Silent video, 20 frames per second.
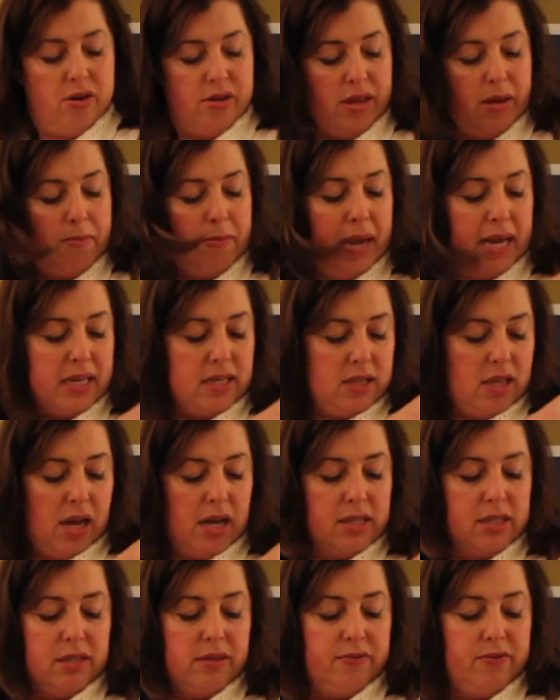that makes
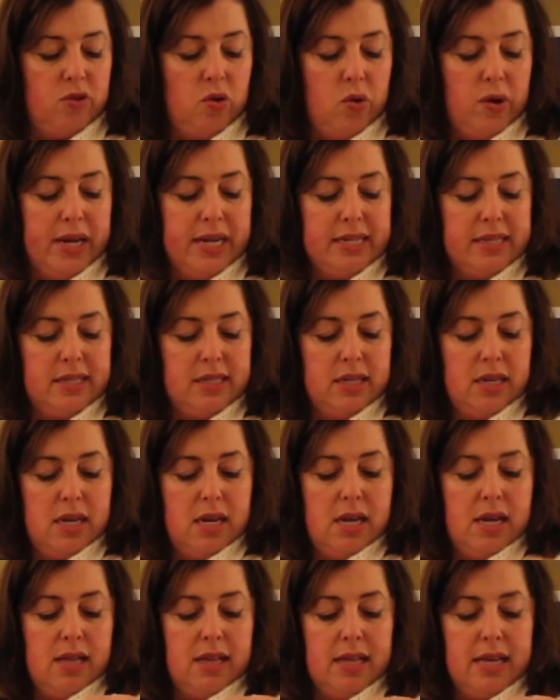lots of noise.
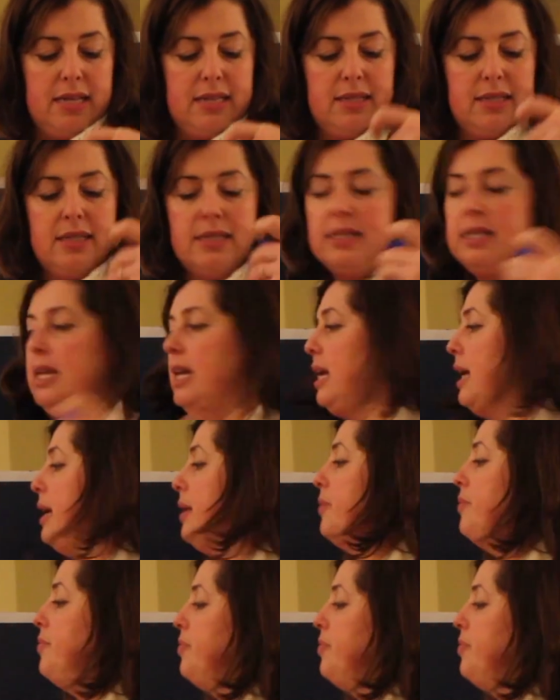Let's see.